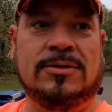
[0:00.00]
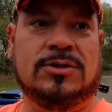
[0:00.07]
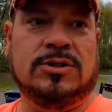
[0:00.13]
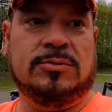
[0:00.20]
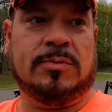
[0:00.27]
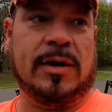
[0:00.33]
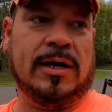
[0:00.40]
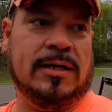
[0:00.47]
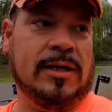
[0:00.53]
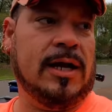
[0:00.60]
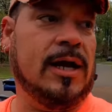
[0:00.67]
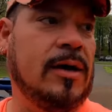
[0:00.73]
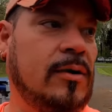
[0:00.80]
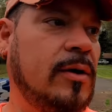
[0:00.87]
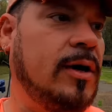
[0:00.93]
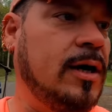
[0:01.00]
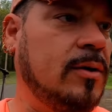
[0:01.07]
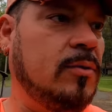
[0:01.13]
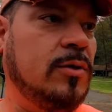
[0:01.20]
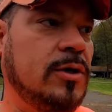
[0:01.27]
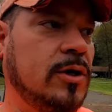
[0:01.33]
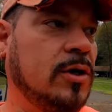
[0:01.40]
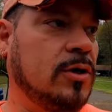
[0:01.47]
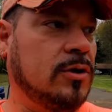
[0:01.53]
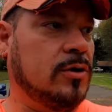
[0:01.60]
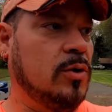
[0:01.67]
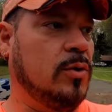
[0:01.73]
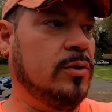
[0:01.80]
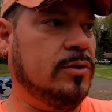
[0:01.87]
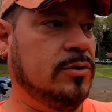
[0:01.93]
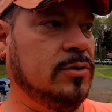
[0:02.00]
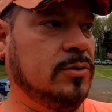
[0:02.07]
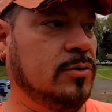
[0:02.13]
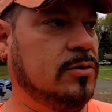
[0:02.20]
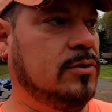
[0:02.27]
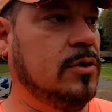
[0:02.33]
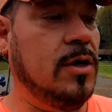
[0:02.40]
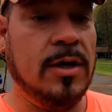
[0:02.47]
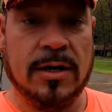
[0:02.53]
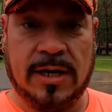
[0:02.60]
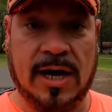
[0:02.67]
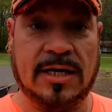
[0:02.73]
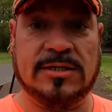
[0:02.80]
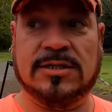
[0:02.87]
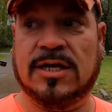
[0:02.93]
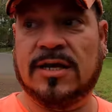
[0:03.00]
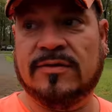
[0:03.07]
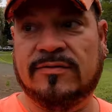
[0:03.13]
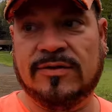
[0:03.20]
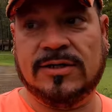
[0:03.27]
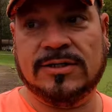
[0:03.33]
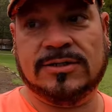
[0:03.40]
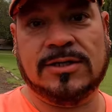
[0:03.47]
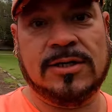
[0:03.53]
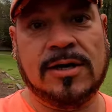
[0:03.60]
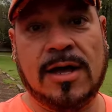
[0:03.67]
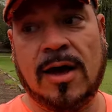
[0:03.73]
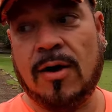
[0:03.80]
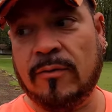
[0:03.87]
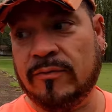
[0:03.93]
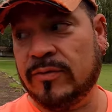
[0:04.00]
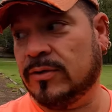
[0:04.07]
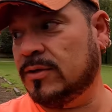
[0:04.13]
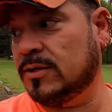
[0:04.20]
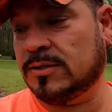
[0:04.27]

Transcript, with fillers: She's paying now and we are going to catch a lot of fish. Hopefully